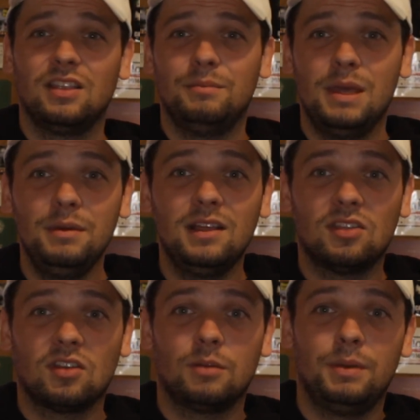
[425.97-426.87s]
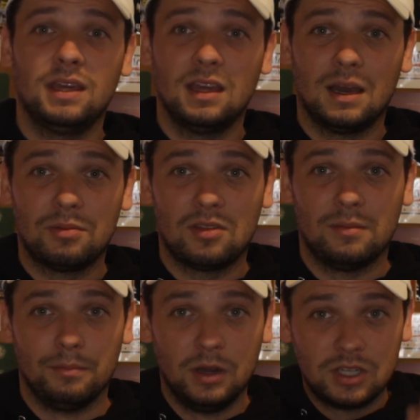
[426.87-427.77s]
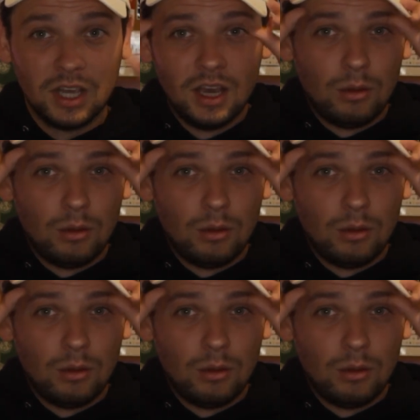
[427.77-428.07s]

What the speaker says: then maybe consider picking up some merch.